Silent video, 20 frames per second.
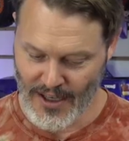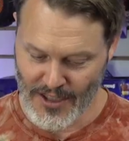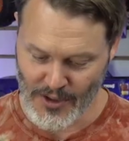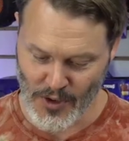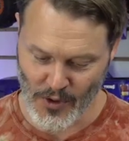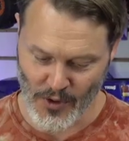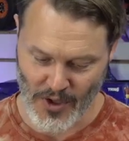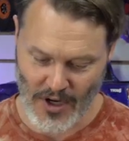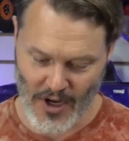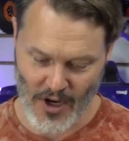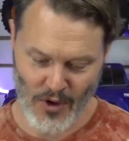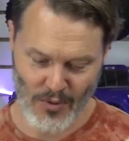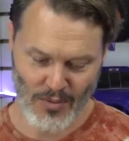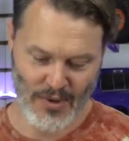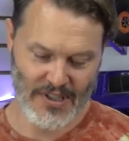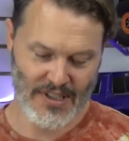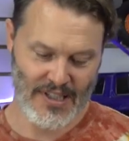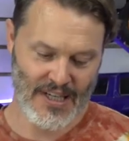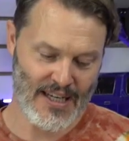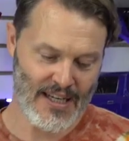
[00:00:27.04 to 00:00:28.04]
So the
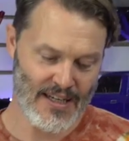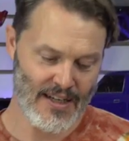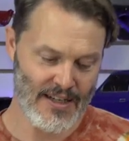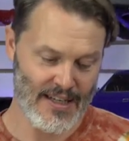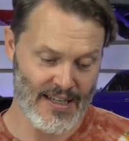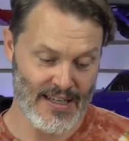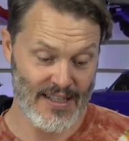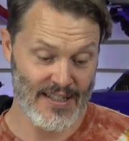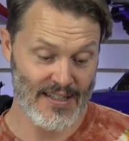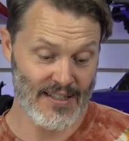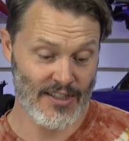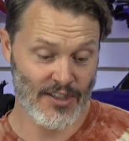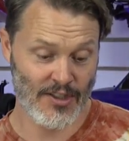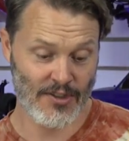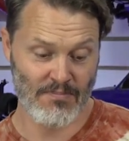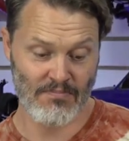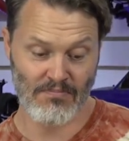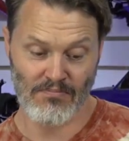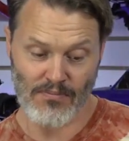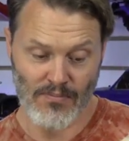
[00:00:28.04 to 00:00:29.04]
Cobra 10
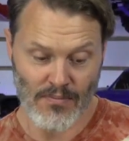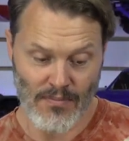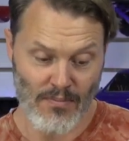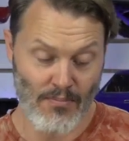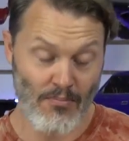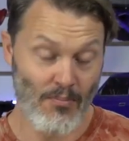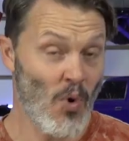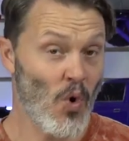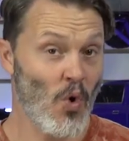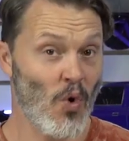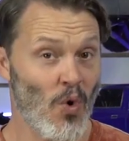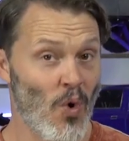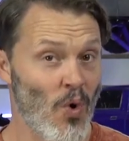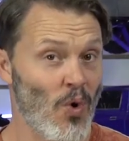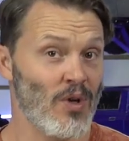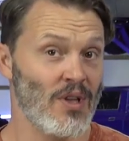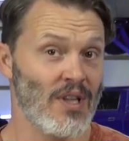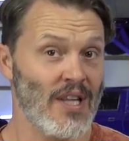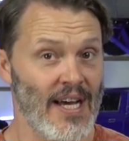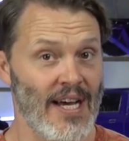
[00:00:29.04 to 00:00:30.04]
is more
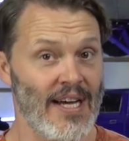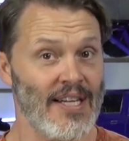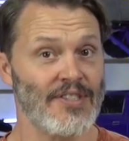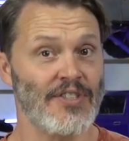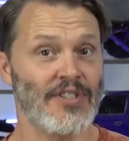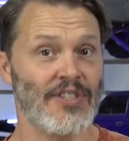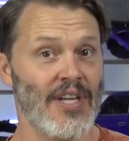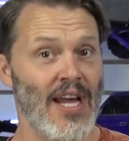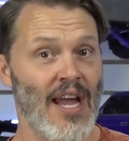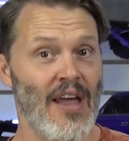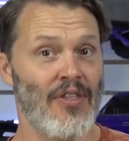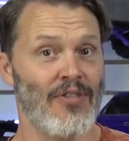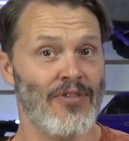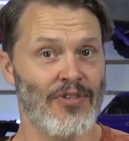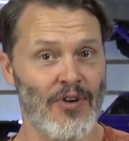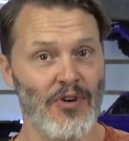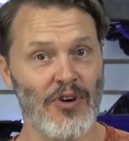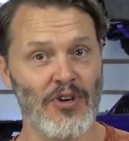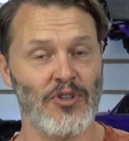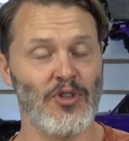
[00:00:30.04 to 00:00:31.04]
or less a
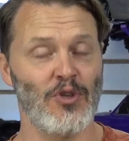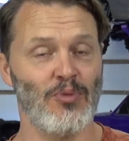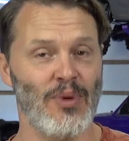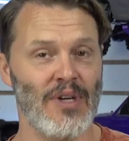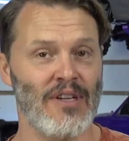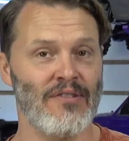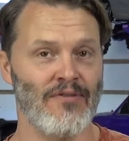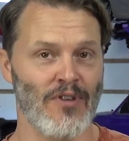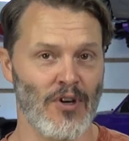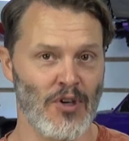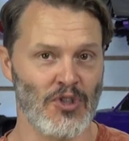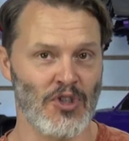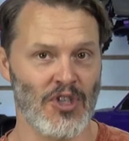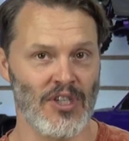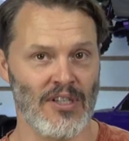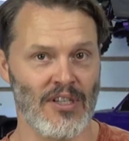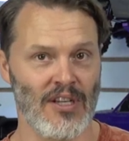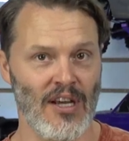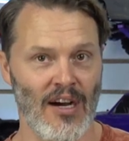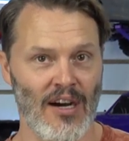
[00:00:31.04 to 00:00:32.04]
32-bit
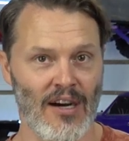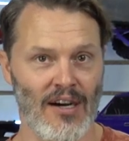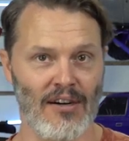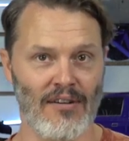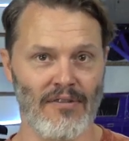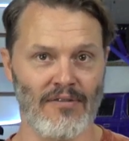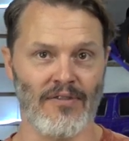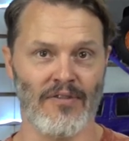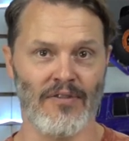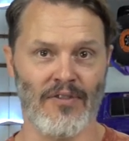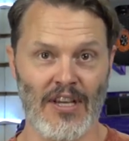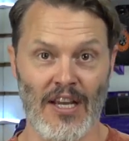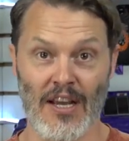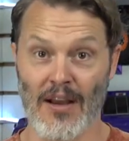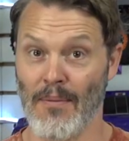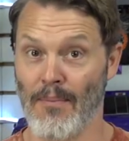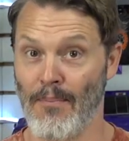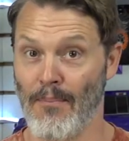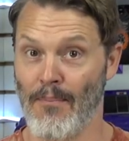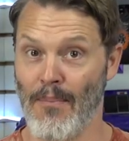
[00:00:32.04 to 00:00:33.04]
version of
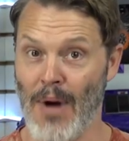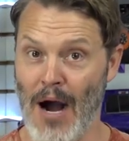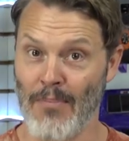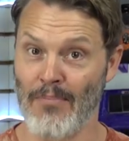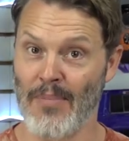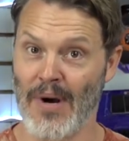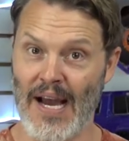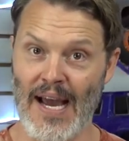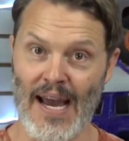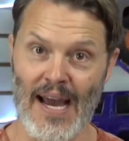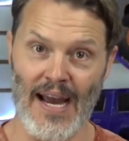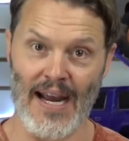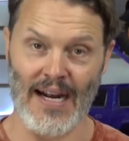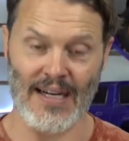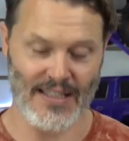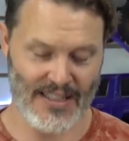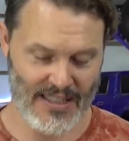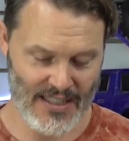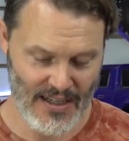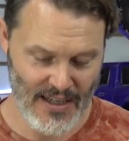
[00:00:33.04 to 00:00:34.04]
the Mamba
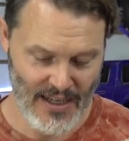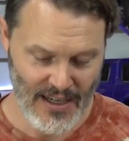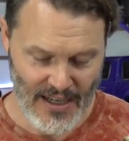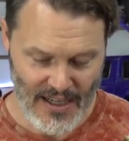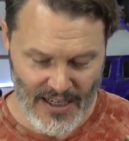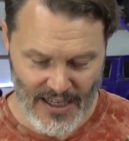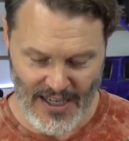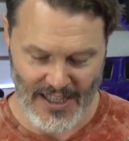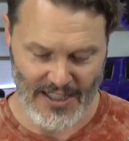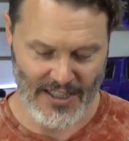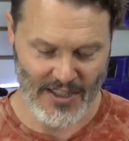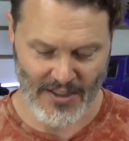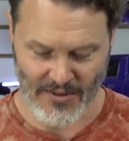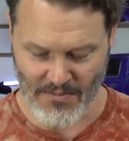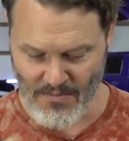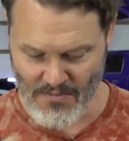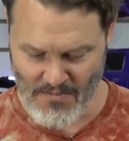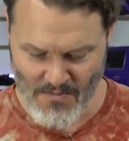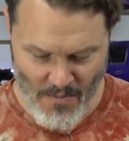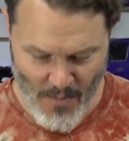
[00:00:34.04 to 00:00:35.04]
X. It's
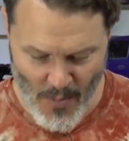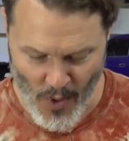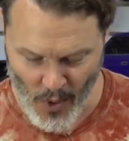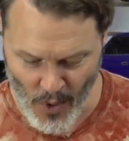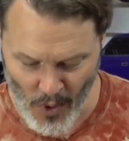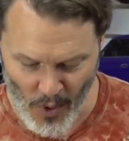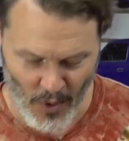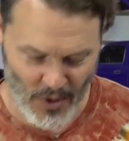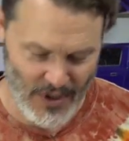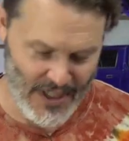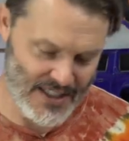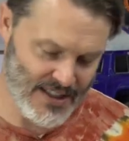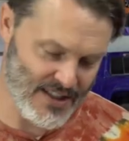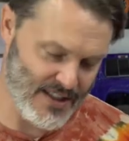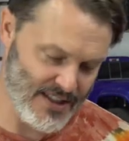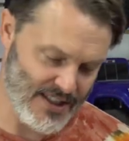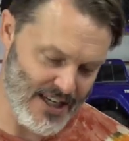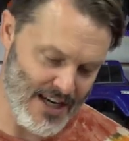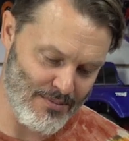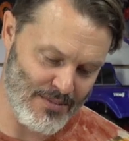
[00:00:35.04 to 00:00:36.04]
more or less
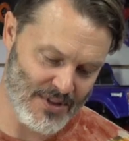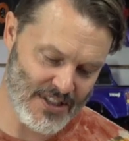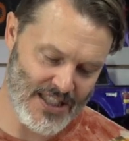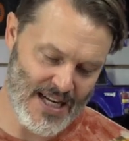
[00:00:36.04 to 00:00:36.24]
the same